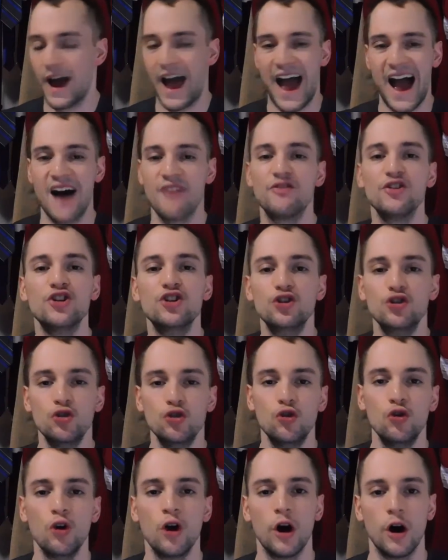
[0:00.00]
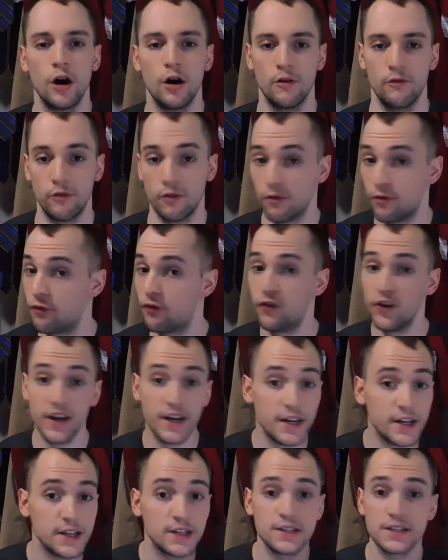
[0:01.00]
avenue of
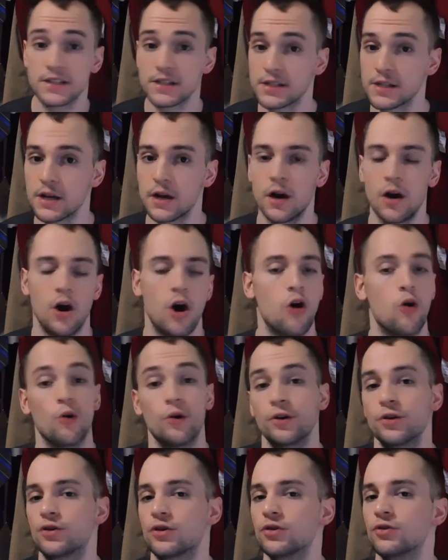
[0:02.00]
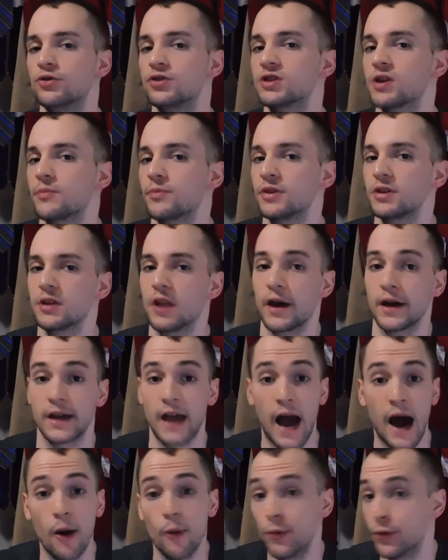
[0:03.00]
fitness, or you can do something like
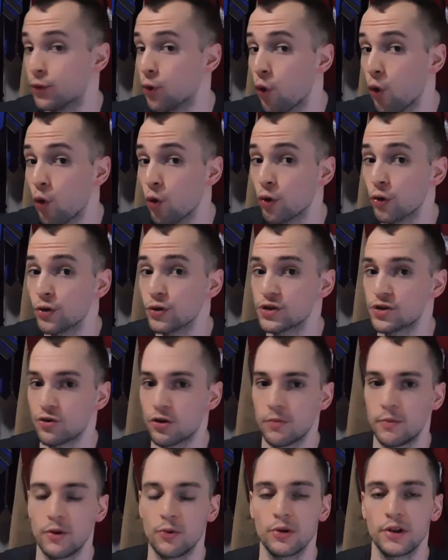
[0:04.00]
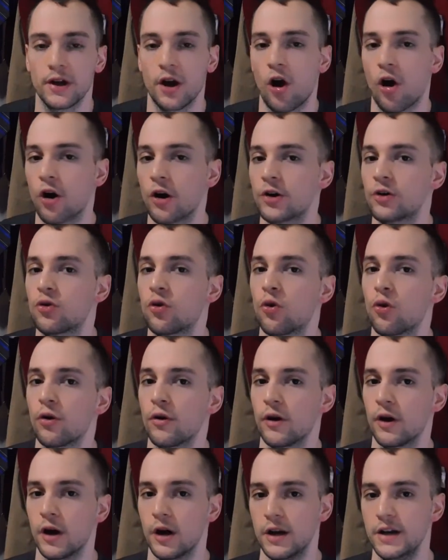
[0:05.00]
outdoors. You could be really
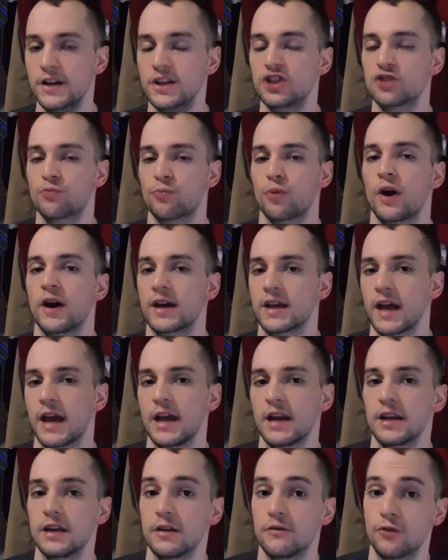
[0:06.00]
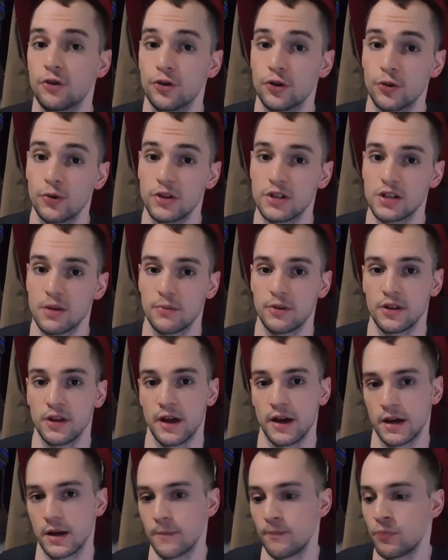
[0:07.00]
hardcore niche predicated if you're doing something
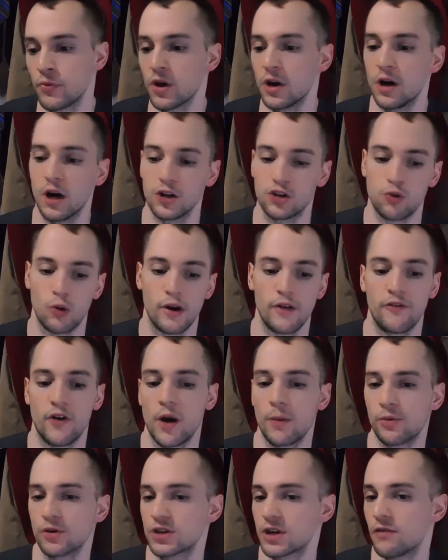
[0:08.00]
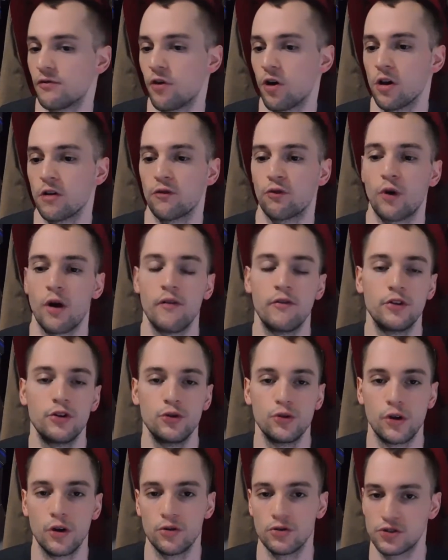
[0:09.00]
like 25% of all of
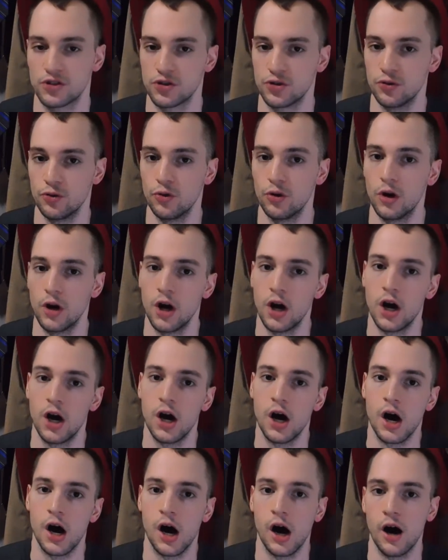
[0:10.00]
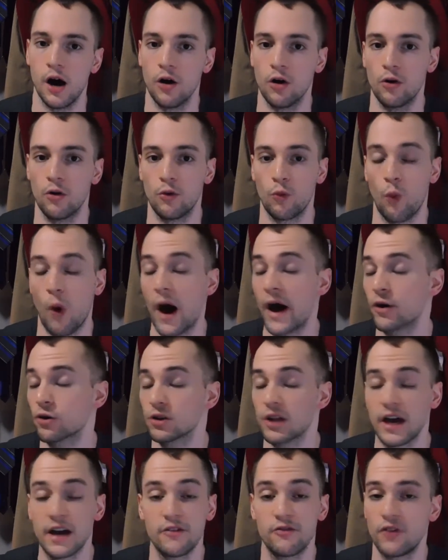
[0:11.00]
revenue goes to
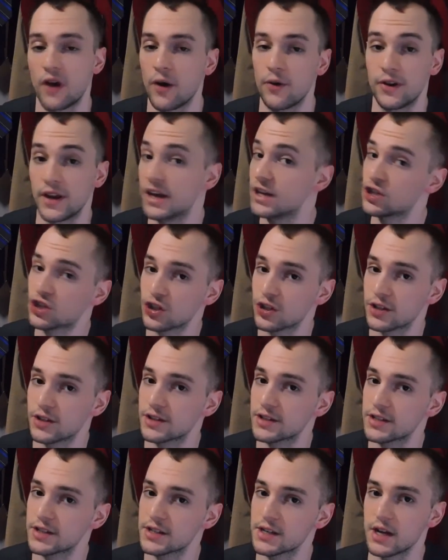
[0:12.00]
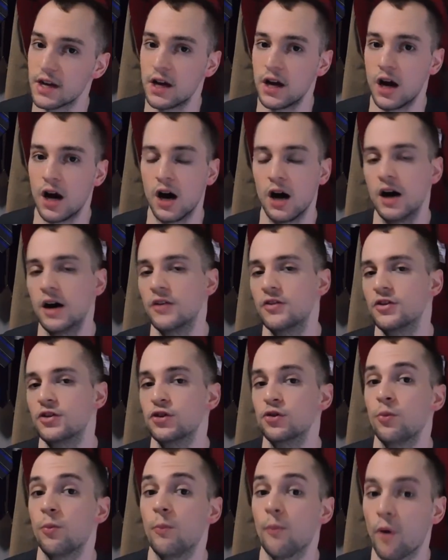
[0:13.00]
wildlife foundations, and then
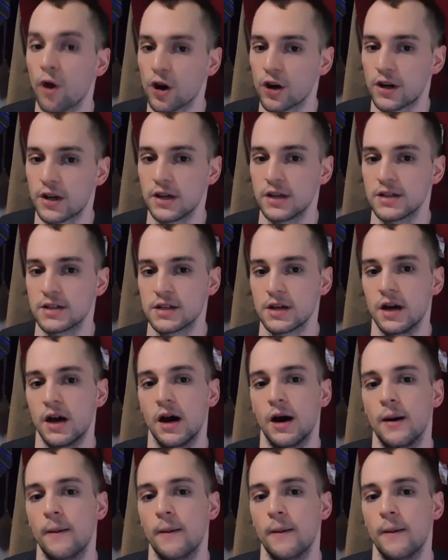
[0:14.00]
you market